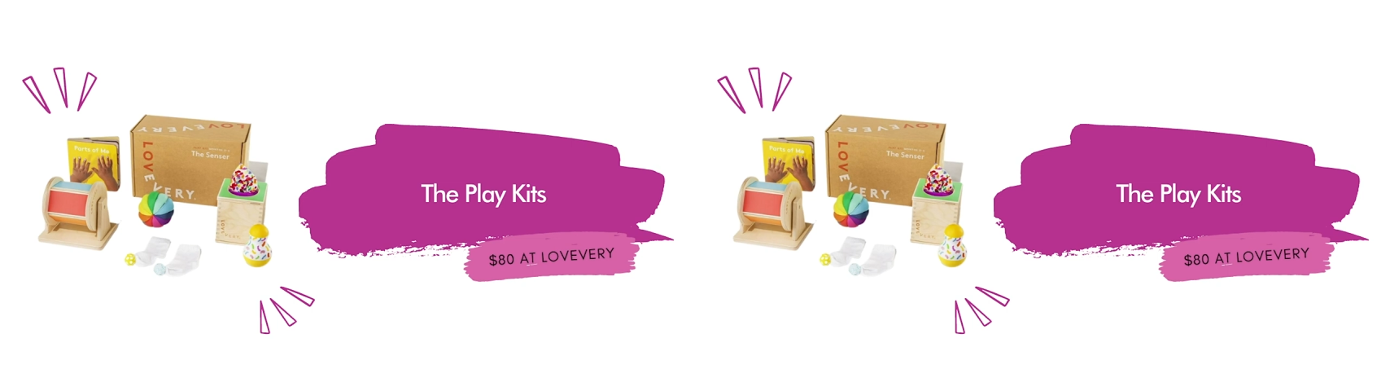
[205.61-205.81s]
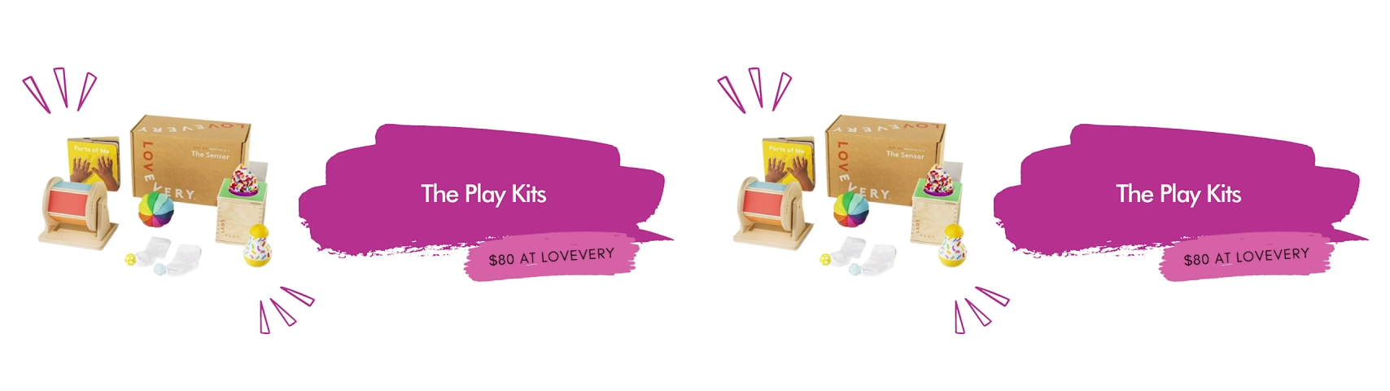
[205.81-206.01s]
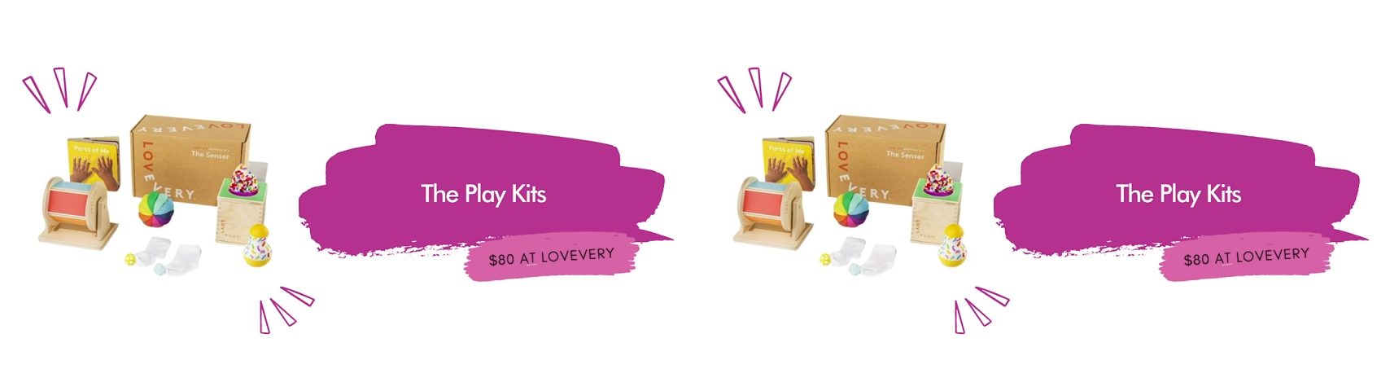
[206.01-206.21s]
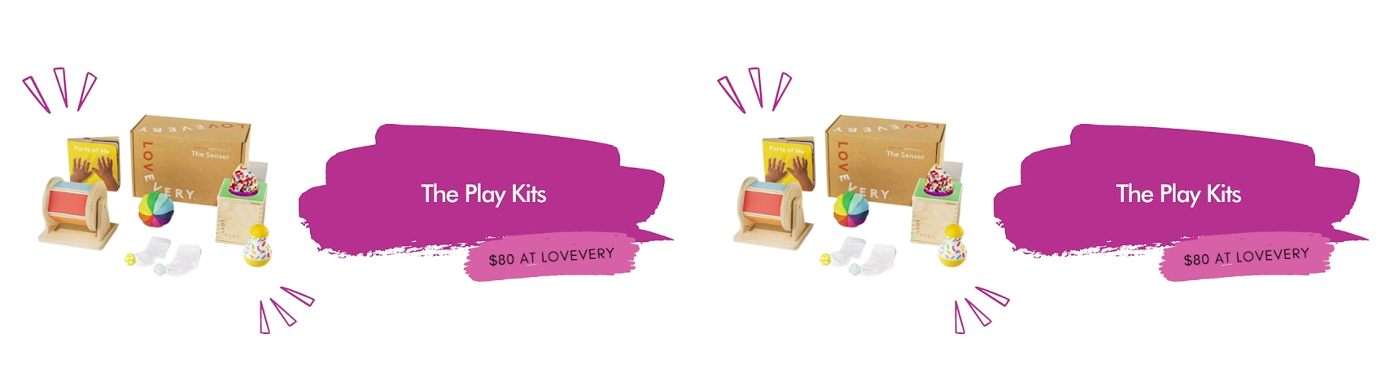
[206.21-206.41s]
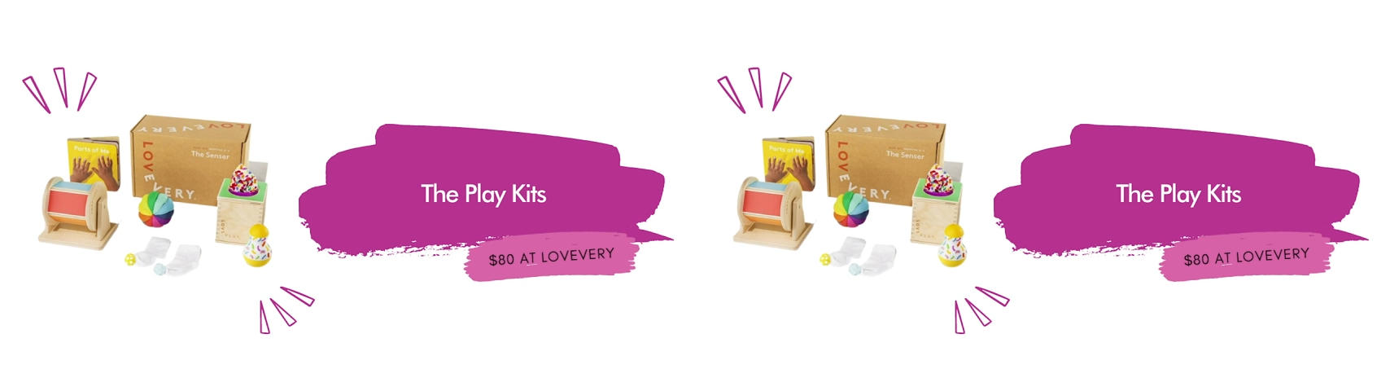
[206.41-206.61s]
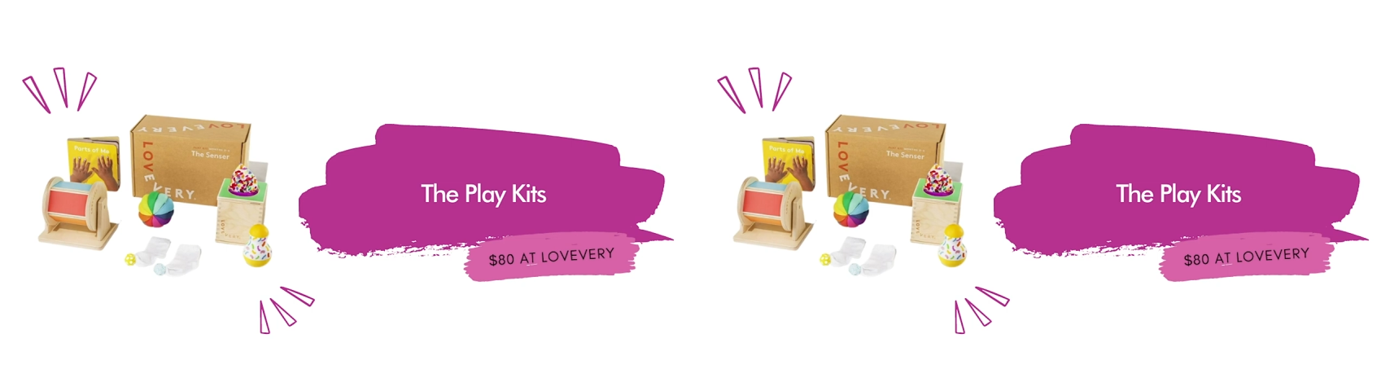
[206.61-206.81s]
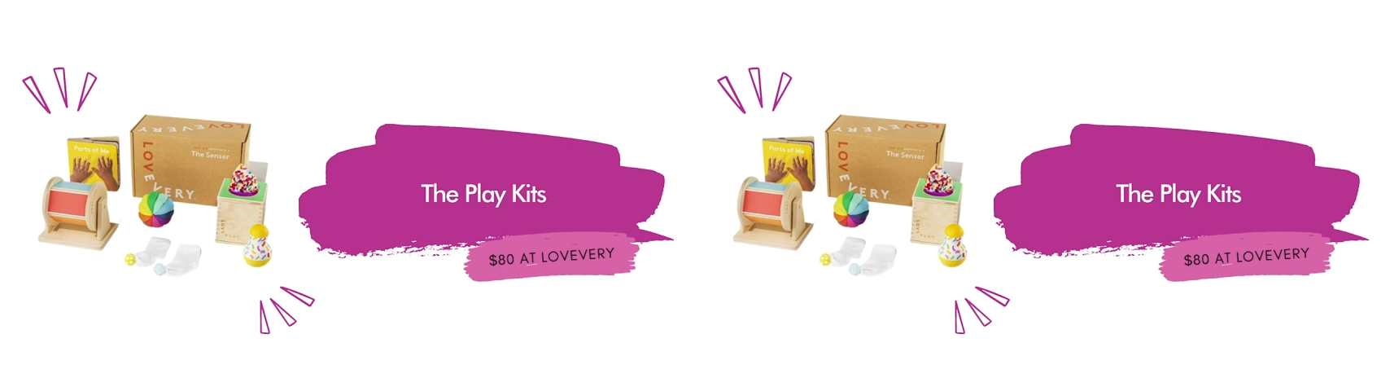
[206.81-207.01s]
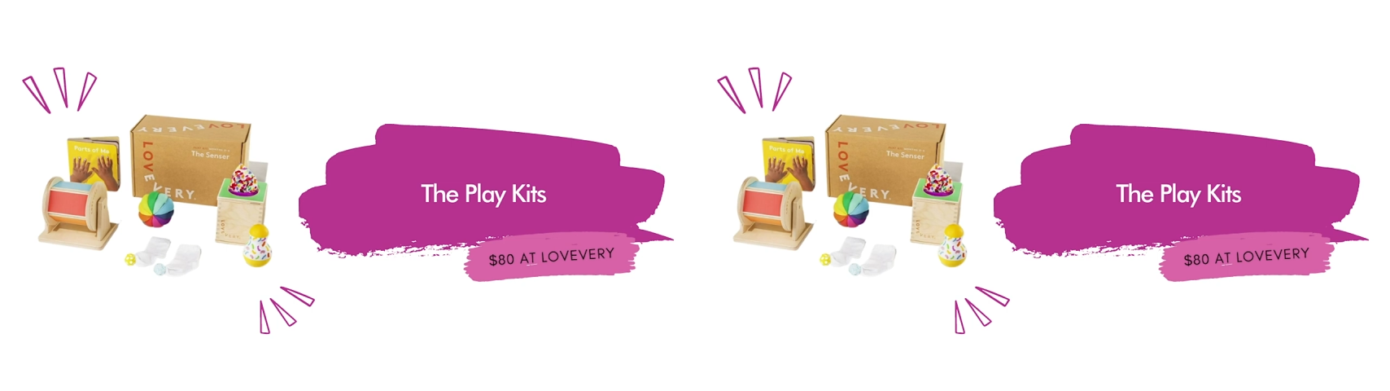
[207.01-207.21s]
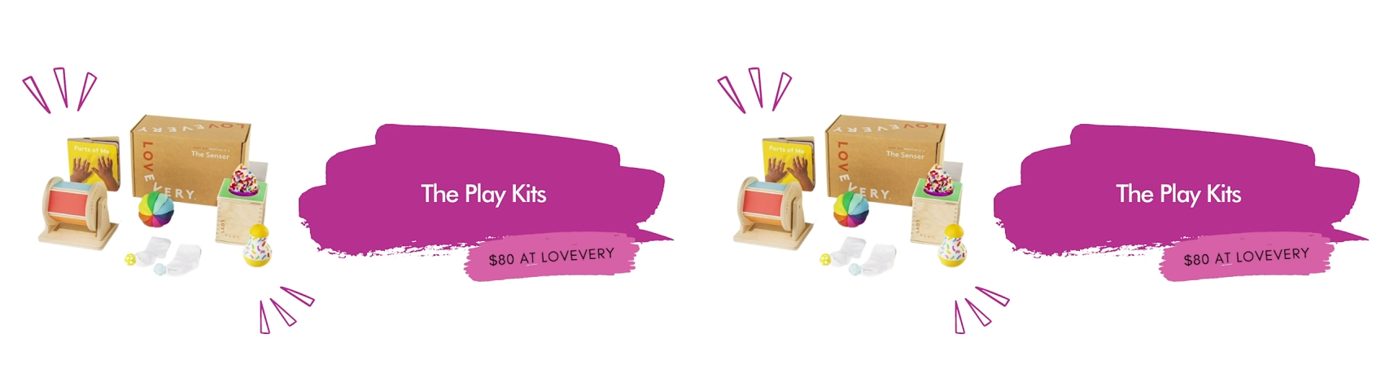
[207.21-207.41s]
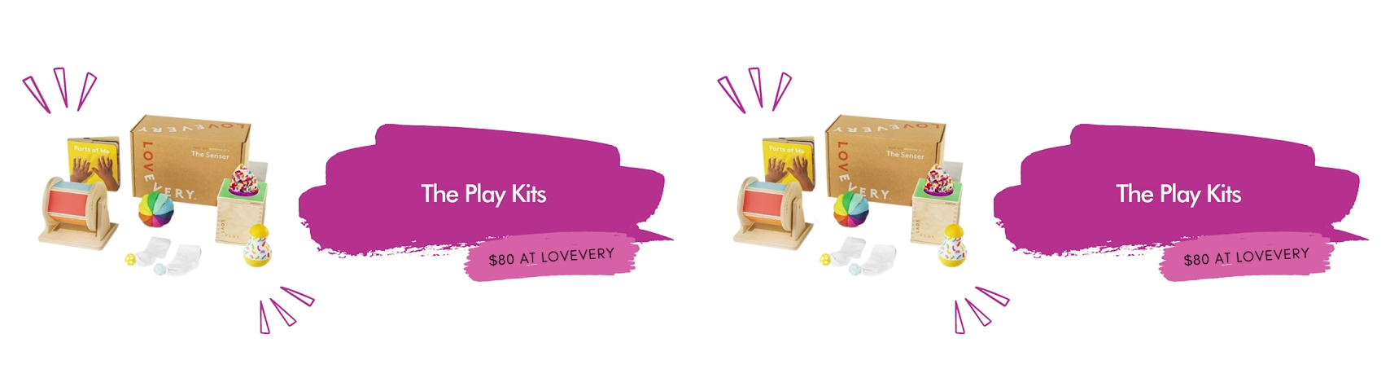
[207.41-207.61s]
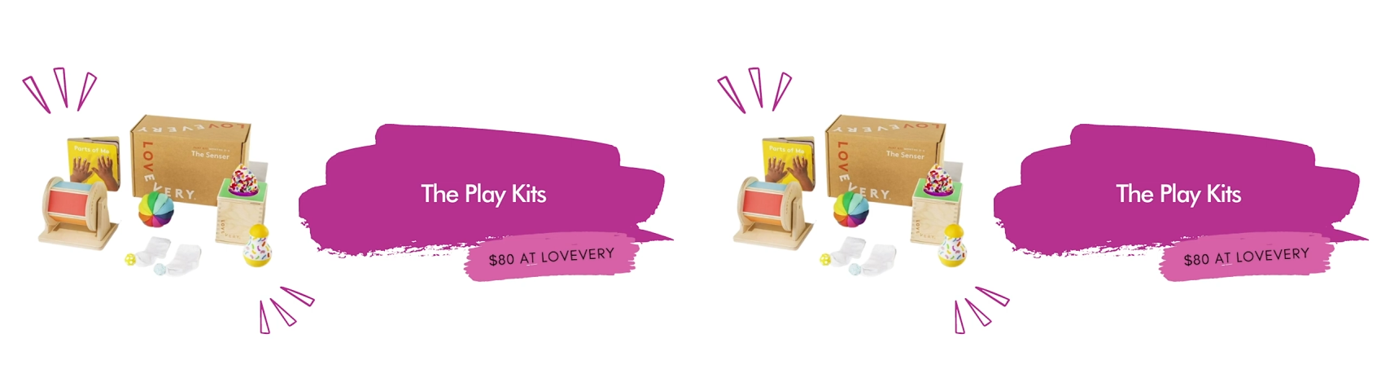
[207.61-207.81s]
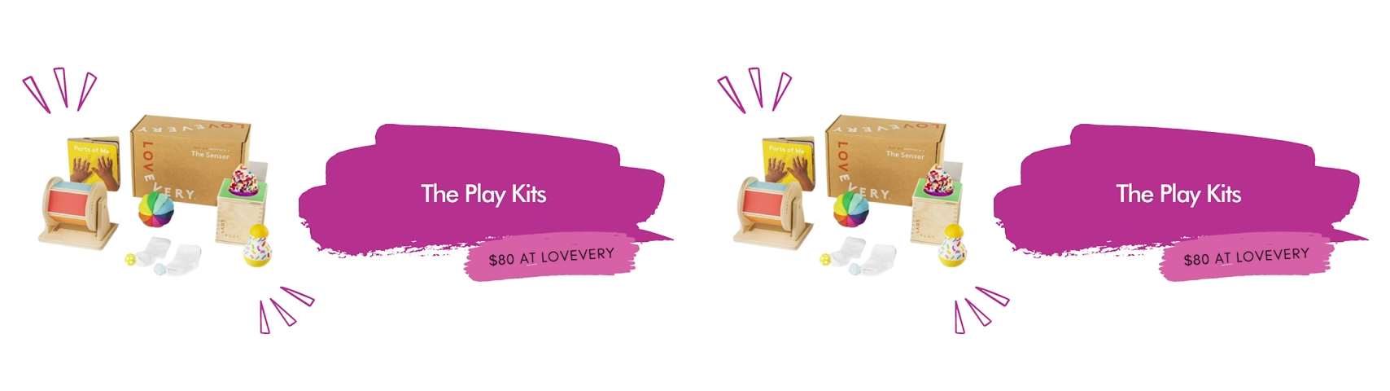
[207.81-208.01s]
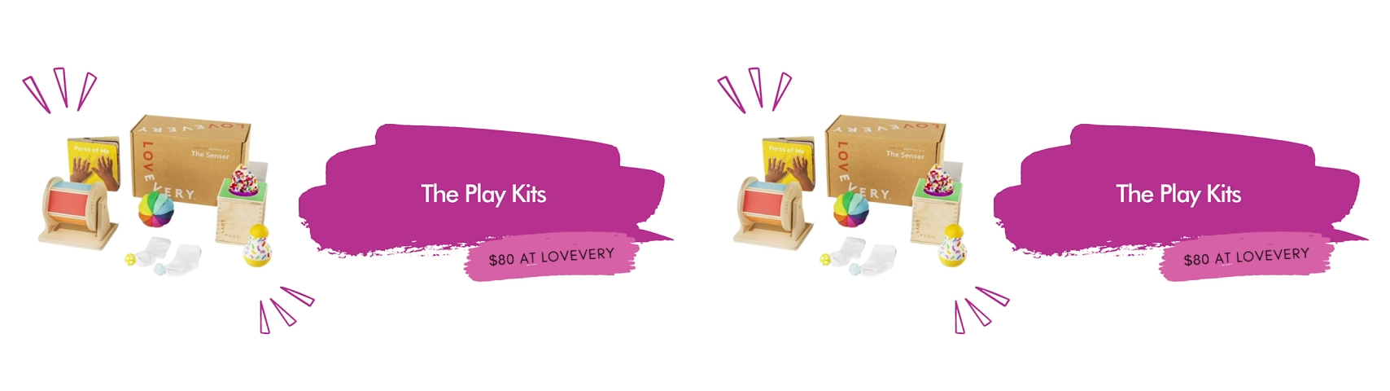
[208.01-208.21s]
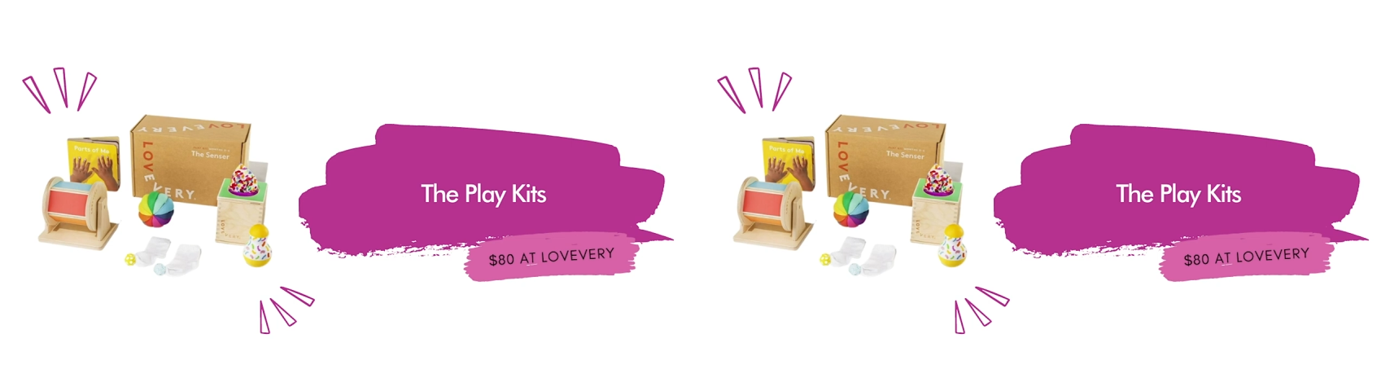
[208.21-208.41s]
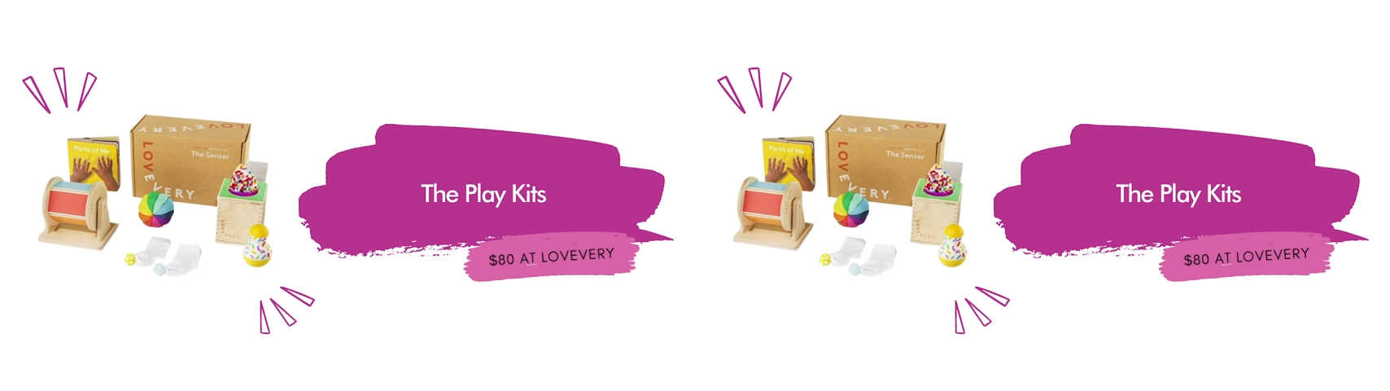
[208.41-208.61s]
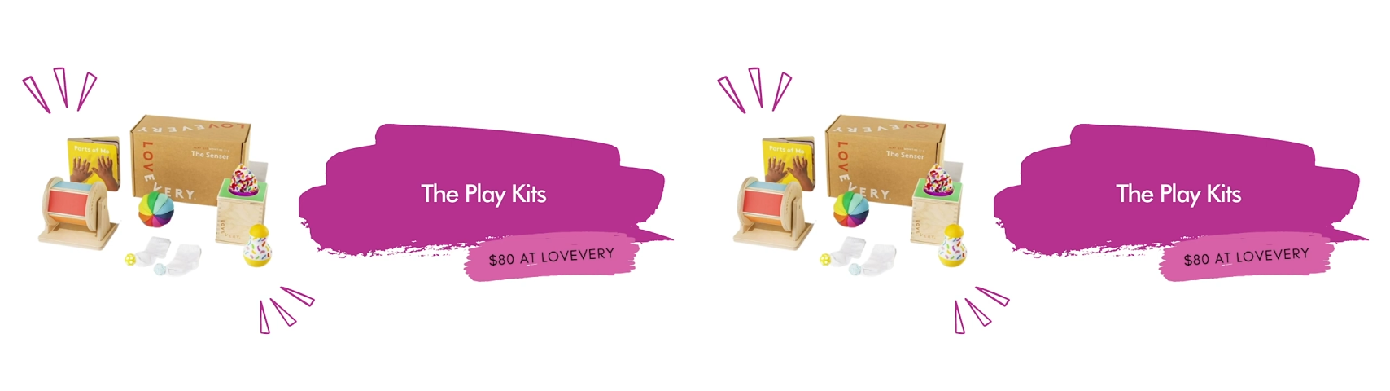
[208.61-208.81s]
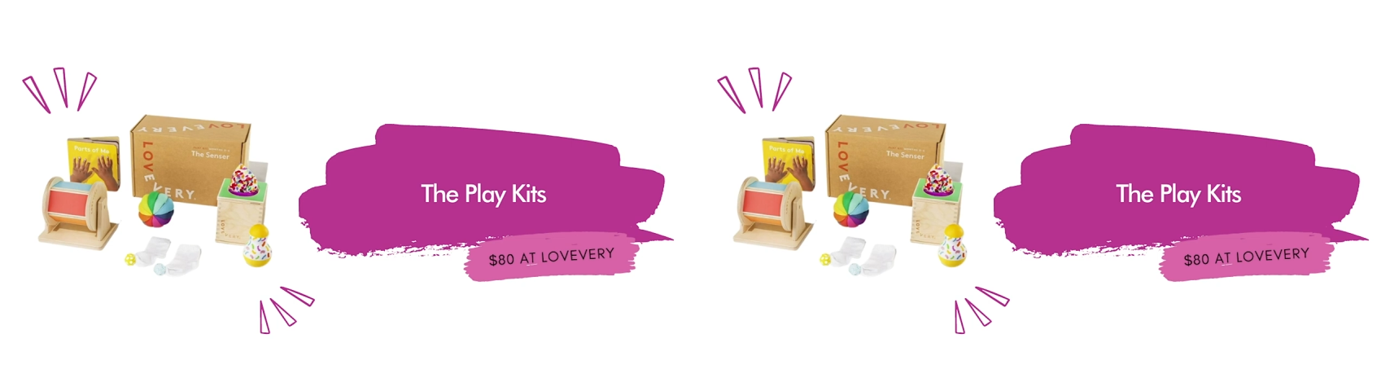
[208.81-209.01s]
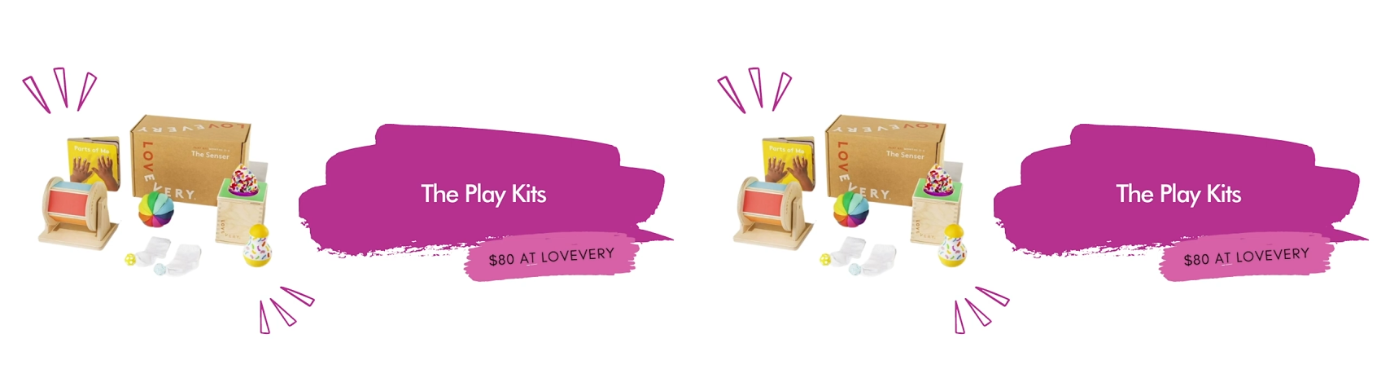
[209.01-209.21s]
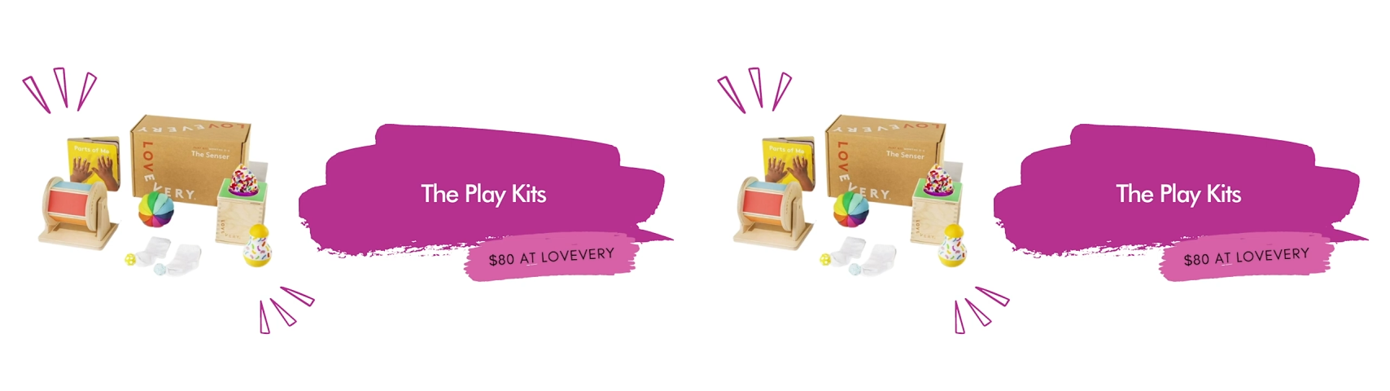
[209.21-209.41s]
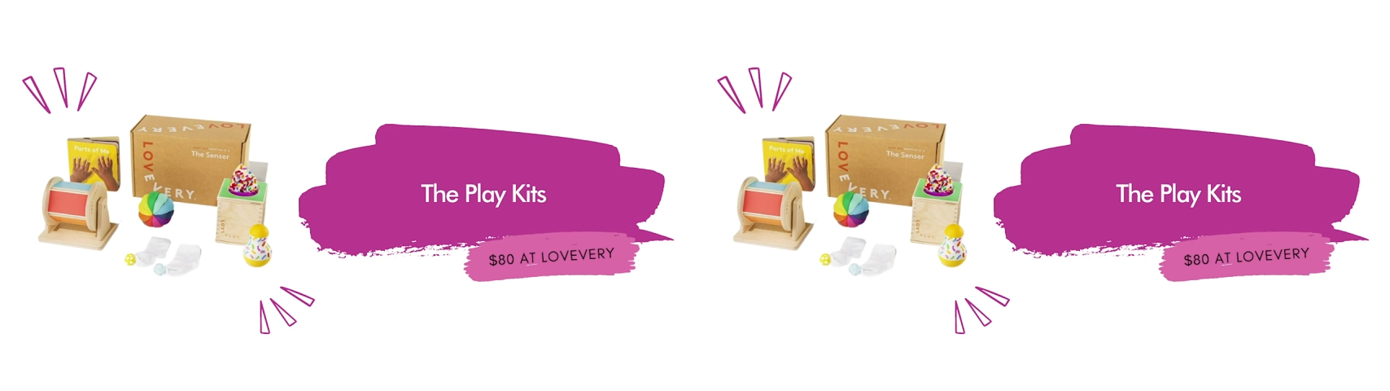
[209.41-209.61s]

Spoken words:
[unreadable: no face in view]